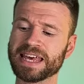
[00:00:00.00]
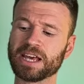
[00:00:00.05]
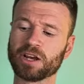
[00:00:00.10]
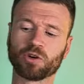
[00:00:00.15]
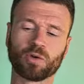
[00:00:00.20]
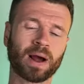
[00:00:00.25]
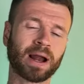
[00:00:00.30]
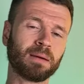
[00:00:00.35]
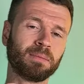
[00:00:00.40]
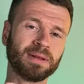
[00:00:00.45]

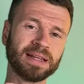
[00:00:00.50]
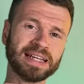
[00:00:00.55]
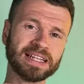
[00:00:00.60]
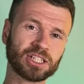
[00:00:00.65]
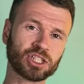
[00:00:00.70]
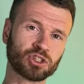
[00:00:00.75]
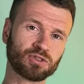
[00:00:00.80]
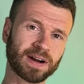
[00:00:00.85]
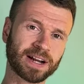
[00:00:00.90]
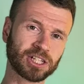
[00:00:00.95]
incredibly
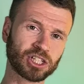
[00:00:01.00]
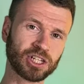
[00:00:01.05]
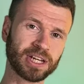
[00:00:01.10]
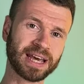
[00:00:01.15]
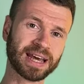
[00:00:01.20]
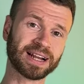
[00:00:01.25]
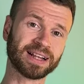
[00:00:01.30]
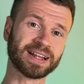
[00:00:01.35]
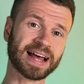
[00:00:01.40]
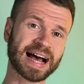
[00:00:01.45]
stretchy
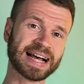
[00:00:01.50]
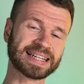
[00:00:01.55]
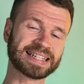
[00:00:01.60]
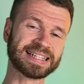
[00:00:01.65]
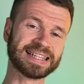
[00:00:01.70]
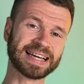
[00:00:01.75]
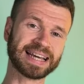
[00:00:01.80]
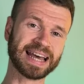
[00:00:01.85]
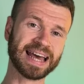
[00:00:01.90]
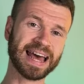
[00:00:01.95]
and
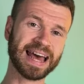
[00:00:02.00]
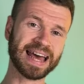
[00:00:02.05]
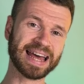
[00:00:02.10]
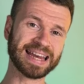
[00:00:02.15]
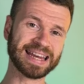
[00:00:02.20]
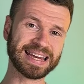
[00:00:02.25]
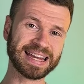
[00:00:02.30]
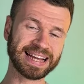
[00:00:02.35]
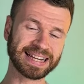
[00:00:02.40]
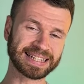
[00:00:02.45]
elastic
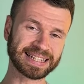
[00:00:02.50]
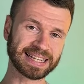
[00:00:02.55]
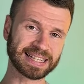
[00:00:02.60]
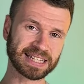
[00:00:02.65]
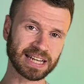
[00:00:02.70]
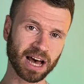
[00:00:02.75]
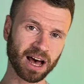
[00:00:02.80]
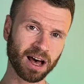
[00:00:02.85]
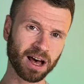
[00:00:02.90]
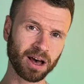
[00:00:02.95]
knit
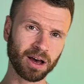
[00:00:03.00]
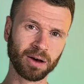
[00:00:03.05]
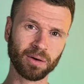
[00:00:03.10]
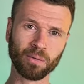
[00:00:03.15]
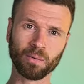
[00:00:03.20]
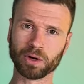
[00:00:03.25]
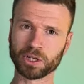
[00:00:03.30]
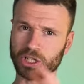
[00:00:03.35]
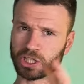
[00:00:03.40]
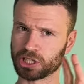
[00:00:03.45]

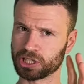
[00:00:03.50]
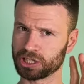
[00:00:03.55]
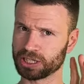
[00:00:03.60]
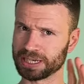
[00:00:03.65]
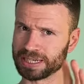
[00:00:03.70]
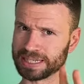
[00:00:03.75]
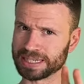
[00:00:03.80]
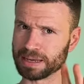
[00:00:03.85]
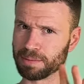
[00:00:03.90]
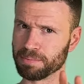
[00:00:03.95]
tongue, which
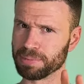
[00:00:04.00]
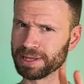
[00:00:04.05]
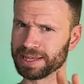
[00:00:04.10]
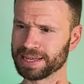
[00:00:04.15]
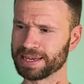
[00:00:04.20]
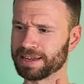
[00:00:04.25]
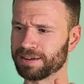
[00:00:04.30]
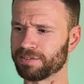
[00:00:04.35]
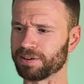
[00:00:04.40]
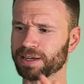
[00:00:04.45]
is
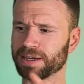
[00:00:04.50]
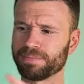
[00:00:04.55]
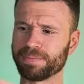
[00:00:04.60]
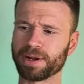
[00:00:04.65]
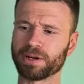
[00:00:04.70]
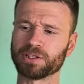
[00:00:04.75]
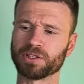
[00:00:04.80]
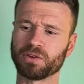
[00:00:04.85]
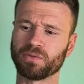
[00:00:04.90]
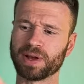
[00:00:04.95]
completely different
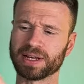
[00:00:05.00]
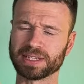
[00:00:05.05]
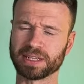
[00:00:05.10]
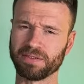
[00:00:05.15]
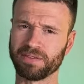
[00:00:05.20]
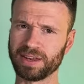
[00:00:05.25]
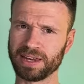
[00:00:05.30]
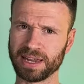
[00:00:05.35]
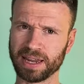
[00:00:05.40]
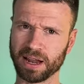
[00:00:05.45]
compared to the rest
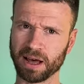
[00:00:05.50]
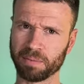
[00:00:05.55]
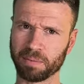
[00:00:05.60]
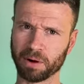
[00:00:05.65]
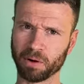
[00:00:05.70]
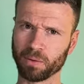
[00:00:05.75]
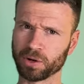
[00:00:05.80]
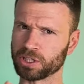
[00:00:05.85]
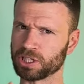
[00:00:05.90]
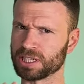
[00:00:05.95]
of the knit
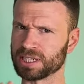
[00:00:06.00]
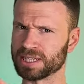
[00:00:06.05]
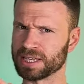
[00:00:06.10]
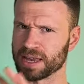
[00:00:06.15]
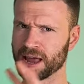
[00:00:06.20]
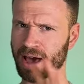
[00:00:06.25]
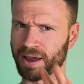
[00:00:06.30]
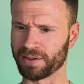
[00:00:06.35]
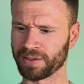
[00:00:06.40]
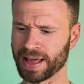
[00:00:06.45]
upper, which is
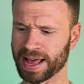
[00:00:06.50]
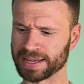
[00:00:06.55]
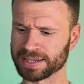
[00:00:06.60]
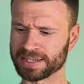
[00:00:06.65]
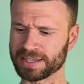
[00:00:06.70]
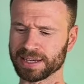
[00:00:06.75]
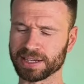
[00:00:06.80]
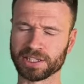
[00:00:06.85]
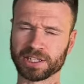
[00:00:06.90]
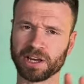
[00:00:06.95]
not
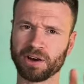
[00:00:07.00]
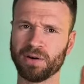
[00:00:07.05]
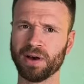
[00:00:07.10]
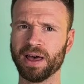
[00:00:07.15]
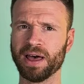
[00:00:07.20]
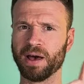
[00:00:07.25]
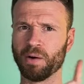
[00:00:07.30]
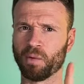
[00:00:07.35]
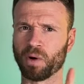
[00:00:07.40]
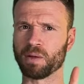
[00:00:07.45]
elastic. So
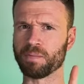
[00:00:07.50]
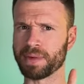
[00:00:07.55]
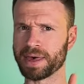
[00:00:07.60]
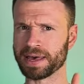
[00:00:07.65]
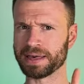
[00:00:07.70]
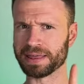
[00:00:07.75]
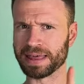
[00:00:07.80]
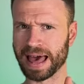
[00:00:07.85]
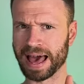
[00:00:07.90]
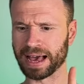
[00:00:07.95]
want to
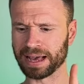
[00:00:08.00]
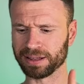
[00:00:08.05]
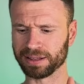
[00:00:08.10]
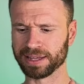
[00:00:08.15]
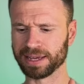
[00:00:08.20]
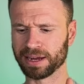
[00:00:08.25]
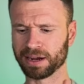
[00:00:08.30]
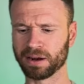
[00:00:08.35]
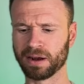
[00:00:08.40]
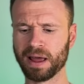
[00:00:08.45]
make that
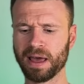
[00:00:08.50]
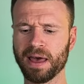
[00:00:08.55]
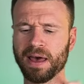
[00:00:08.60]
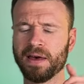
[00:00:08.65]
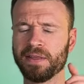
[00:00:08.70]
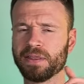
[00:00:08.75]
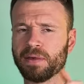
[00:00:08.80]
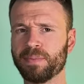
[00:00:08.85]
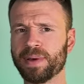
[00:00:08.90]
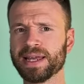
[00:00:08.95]
clear.
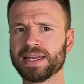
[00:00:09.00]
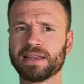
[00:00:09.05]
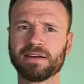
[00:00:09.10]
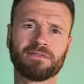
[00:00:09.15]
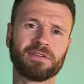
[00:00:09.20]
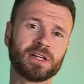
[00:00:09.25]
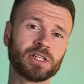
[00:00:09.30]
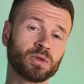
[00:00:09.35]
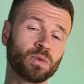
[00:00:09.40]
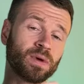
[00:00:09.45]
The big
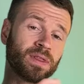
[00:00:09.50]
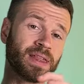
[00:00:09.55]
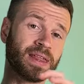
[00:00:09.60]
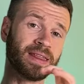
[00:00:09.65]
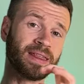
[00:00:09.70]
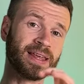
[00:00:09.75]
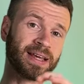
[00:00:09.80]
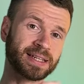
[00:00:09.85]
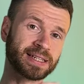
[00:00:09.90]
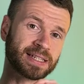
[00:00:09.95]
difference with
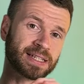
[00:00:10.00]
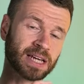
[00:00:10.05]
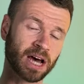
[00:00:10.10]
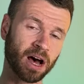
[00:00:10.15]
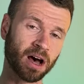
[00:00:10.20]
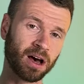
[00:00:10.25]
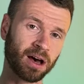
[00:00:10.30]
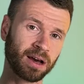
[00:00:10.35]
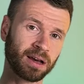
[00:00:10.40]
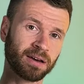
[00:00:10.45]
this
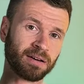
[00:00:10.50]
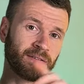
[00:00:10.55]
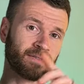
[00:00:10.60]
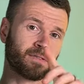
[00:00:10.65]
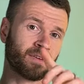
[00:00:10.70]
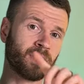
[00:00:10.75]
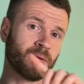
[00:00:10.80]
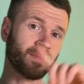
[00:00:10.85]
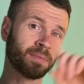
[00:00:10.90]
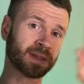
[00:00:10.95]
tongue
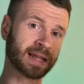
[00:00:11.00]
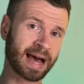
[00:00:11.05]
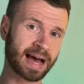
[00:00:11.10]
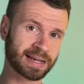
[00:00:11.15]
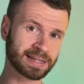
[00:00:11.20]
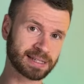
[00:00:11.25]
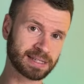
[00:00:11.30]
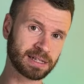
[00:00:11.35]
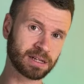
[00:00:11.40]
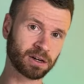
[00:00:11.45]
from
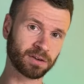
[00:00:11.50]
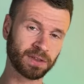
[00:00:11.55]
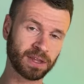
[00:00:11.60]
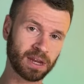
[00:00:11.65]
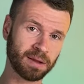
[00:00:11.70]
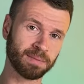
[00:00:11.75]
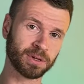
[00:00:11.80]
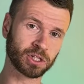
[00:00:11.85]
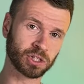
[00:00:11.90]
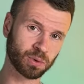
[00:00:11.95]
last year on the
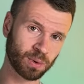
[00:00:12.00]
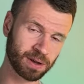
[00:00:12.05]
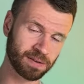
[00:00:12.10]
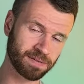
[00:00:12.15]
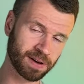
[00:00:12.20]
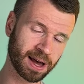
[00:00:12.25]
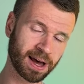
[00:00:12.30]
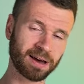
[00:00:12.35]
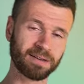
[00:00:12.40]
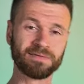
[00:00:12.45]
Nimbus
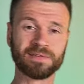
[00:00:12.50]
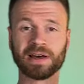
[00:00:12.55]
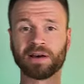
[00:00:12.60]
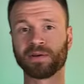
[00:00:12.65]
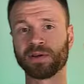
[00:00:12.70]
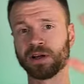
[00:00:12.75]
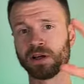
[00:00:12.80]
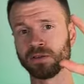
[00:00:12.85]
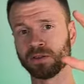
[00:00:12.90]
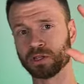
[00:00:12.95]
25, now
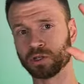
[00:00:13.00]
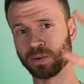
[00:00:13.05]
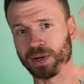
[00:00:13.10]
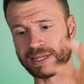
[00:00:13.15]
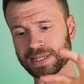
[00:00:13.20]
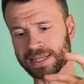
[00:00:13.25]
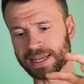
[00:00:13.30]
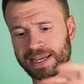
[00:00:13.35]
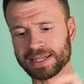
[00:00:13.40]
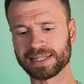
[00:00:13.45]
here on the
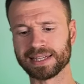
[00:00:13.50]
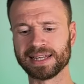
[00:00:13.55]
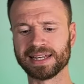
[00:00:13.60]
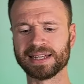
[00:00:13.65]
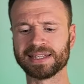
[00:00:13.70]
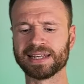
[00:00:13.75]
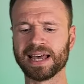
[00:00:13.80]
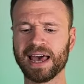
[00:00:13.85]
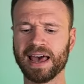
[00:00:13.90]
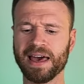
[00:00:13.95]
26
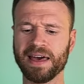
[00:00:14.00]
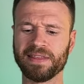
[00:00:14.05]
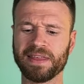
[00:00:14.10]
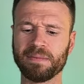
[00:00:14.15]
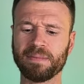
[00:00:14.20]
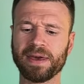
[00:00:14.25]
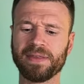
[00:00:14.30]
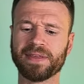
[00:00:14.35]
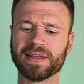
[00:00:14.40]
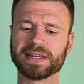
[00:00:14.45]
is they
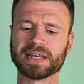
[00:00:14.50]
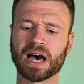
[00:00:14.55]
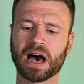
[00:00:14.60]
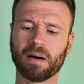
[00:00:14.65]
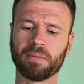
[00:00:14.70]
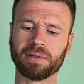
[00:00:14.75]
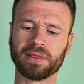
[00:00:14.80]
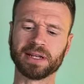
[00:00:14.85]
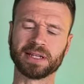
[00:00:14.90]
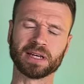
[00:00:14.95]
made the
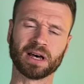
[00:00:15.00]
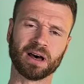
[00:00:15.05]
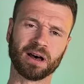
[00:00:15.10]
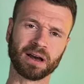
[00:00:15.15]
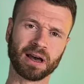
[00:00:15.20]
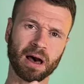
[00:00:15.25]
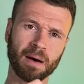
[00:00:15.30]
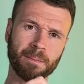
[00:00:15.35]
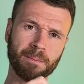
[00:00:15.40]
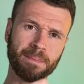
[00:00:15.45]
top of the
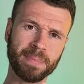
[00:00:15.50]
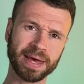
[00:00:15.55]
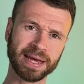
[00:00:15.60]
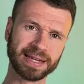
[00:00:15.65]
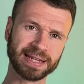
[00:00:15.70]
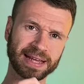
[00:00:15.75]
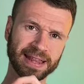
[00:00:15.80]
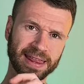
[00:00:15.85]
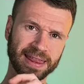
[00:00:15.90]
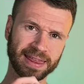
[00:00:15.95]
tongue a
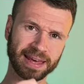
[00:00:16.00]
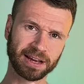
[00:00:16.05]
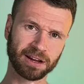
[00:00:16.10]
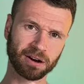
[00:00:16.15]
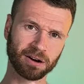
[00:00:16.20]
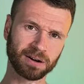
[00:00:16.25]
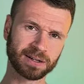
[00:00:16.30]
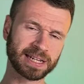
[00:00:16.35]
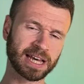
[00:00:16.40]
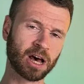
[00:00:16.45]
bit
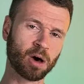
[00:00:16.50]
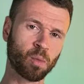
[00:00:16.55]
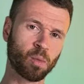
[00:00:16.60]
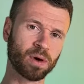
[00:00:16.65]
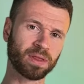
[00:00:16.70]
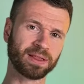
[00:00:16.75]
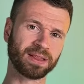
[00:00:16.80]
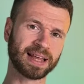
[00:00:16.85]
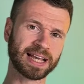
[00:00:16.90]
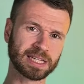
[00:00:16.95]
thicker to help
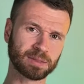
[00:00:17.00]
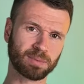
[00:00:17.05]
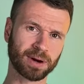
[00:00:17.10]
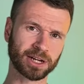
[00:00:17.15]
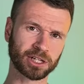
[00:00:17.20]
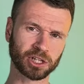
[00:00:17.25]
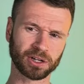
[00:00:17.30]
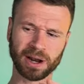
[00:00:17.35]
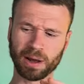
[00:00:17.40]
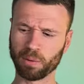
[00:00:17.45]
with lace
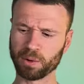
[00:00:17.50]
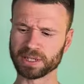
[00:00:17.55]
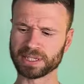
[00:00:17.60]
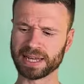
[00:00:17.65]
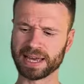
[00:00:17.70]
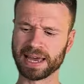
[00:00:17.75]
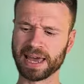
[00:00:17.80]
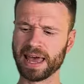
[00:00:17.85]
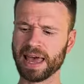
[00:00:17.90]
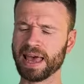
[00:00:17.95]
pressure. And I will
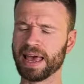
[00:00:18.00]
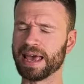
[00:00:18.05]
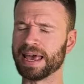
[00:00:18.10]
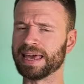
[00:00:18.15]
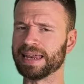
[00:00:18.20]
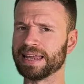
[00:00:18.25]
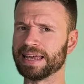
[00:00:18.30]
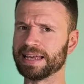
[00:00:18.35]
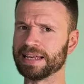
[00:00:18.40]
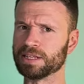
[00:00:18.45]
say
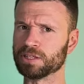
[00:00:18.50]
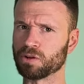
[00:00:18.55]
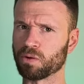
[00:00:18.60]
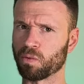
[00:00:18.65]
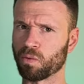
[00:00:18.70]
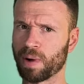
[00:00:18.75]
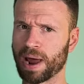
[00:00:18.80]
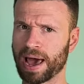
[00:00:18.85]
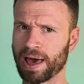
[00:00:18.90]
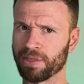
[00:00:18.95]
it is
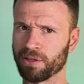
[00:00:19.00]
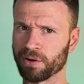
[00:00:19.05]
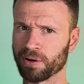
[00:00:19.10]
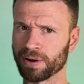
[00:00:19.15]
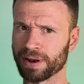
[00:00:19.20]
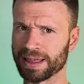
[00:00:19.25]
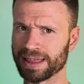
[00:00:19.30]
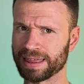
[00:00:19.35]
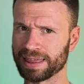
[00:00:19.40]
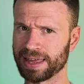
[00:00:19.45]

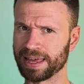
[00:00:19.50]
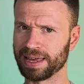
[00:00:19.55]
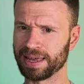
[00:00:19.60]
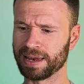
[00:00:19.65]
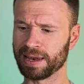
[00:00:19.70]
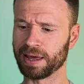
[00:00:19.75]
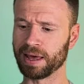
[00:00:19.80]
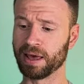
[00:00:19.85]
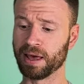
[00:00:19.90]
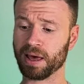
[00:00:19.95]
rather
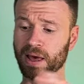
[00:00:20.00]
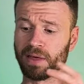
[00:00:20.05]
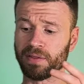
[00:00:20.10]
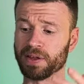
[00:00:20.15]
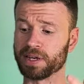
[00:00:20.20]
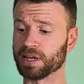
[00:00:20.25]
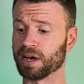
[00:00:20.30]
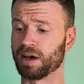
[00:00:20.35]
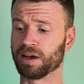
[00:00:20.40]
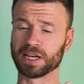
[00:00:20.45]
thin.
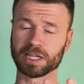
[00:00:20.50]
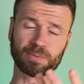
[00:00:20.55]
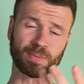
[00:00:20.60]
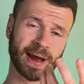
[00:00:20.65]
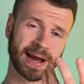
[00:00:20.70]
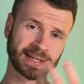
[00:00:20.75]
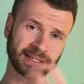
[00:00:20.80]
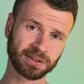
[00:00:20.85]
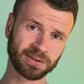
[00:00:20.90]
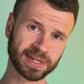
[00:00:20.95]
The tongue is
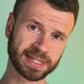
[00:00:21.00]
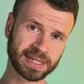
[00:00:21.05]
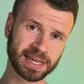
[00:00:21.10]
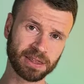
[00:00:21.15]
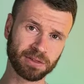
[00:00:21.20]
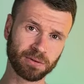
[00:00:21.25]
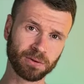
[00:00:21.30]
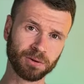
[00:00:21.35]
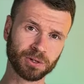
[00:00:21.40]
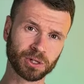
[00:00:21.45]
practically
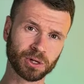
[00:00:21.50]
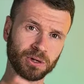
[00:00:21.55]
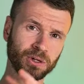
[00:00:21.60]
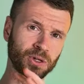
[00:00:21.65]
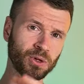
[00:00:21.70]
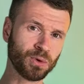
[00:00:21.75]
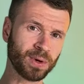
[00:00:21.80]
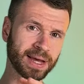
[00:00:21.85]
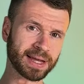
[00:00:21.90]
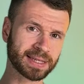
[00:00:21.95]
see-through, so you
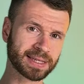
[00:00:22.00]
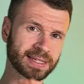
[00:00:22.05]
do get